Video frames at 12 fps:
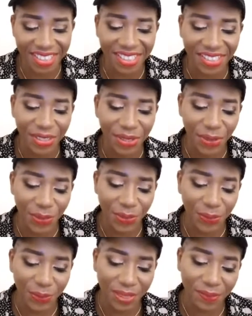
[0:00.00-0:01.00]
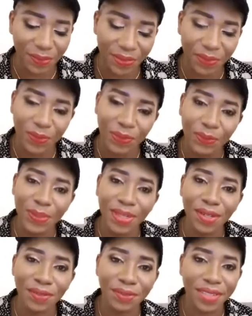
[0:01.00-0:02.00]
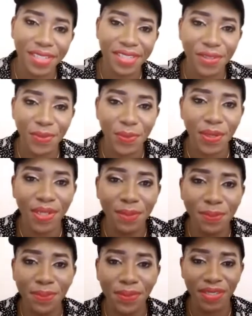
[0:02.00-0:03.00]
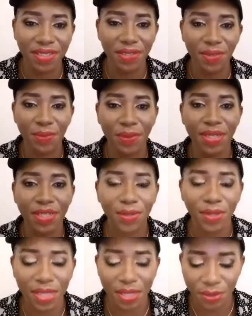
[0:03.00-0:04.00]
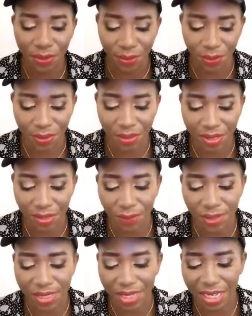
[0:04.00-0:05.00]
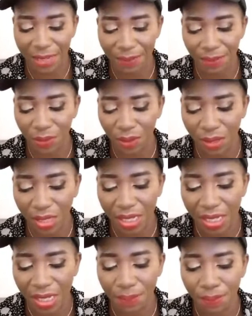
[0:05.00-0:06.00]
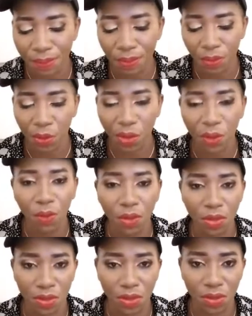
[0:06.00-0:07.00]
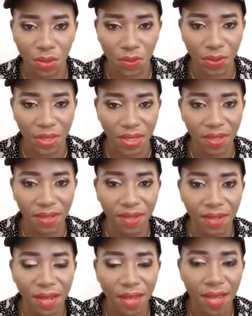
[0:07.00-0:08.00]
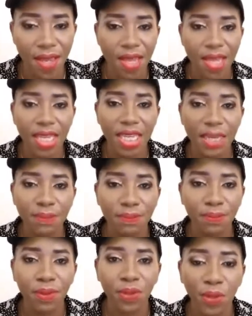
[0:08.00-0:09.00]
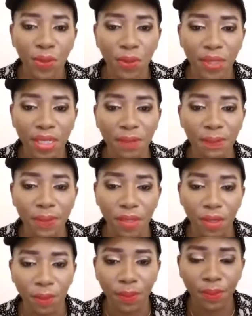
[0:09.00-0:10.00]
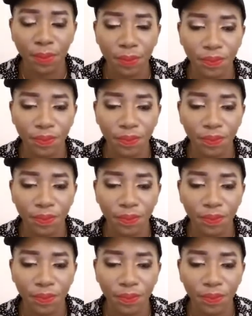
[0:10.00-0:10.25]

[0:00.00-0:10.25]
No, we are not finishing. We're only praising you. We're extolling you. We say keep doing what you're doing. Keep doing. Keep it up.